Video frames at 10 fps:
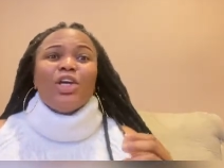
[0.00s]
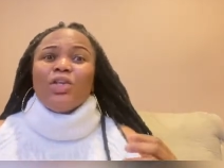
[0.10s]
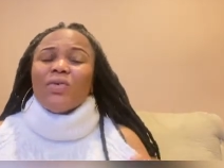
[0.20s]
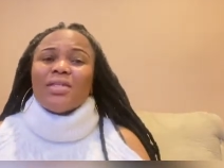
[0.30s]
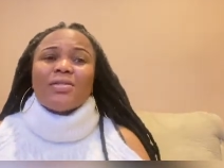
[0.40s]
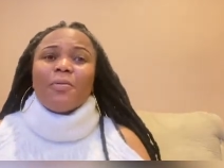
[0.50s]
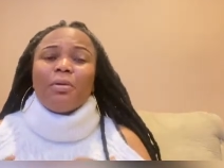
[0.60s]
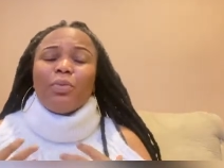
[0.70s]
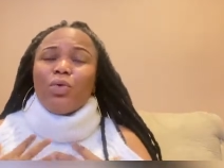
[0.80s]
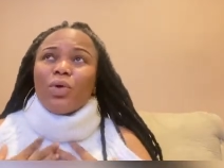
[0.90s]
You see some
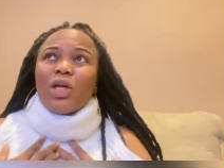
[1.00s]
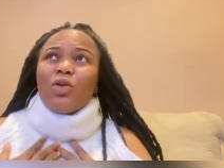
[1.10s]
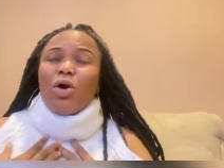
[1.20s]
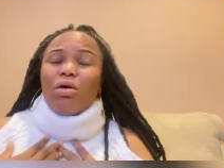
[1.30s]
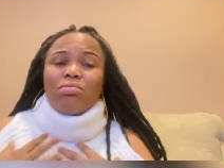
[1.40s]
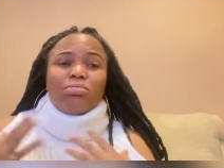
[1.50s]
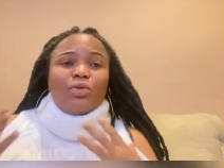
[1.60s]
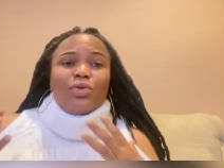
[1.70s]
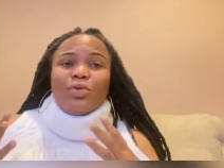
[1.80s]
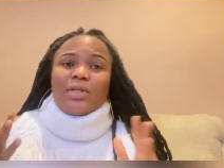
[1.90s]
people looking all
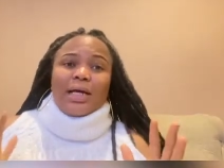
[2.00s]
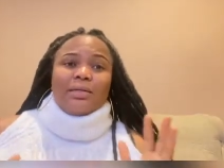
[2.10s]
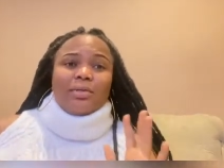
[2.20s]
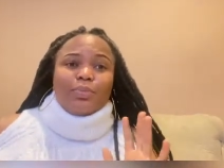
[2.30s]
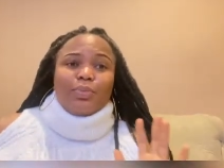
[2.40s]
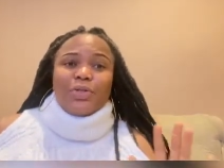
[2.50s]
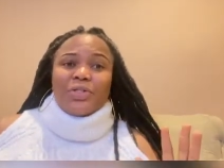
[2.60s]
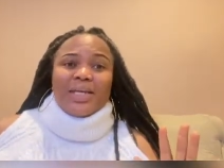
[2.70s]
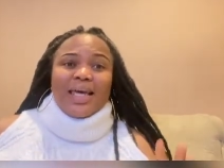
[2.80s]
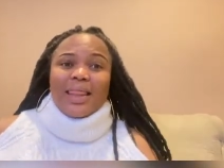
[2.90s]
good and put
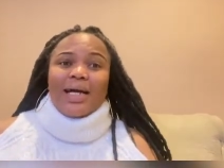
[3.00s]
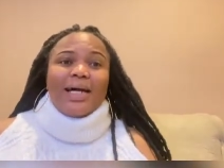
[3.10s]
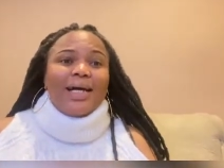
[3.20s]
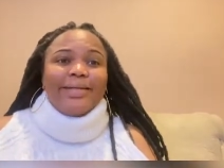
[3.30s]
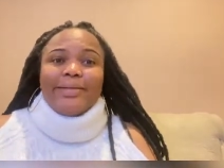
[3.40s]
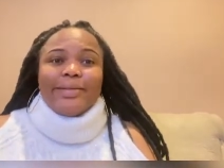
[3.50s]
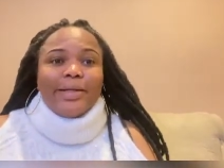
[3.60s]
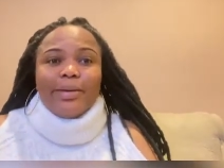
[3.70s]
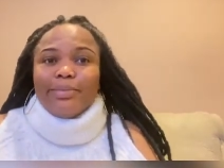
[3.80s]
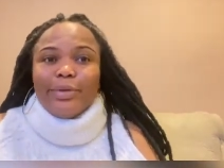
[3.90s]
together, and
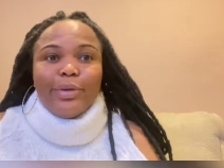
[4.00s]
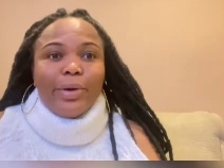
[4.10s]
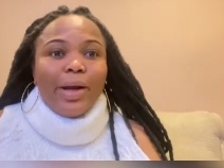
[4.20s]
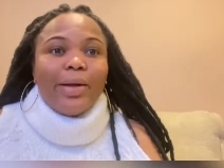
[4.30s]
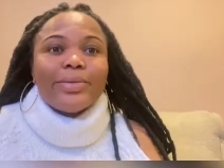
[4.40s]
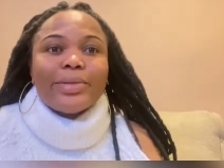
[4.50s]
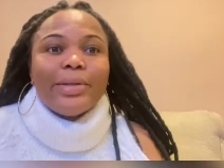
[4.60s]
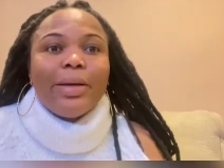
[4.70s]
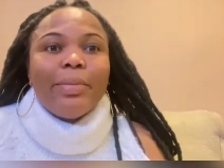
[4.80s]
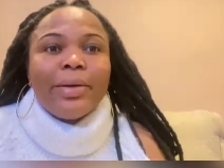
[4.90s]
you go close to
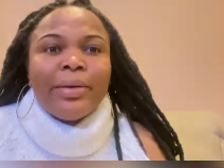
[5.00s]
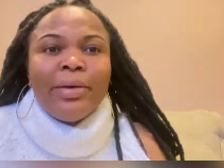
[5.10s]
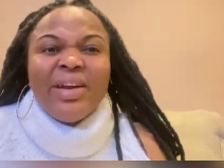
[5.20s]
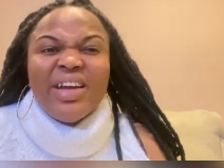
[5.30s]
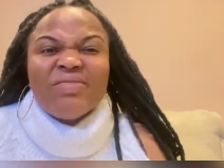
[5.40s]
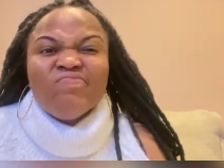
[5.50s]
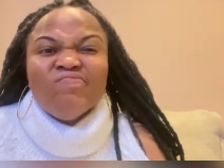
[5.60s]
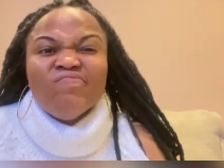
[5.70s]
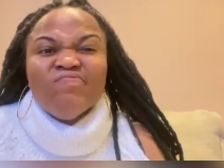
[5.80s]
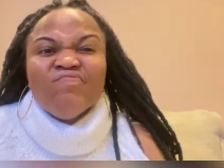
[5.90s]
them and you go like,
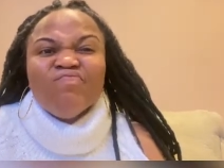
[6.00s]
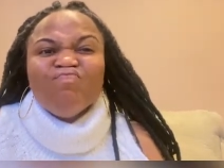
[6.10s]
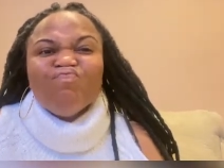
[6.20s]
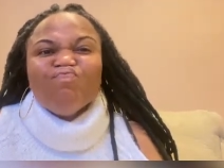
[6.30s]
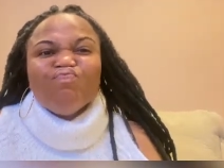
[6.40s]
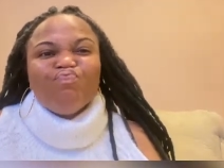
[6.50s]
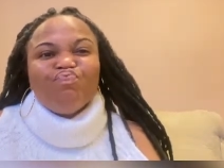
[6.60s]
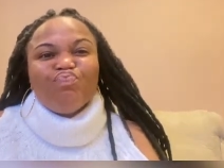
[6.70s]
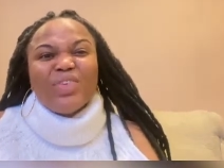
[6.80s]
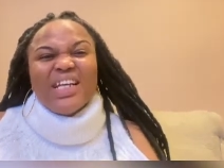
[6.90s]

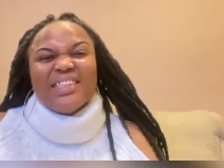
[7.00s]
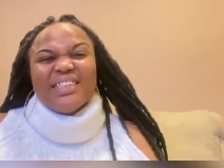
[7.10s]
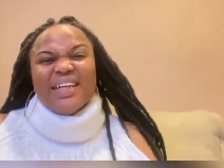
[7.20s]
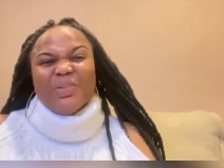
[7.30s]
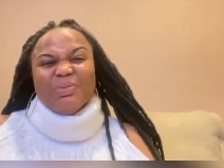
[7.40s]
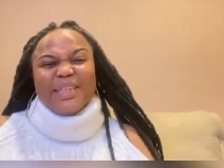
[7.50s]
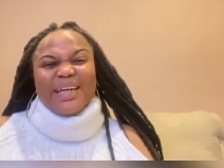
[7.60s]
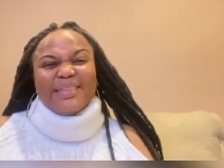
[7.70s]
Auntie, now you be that.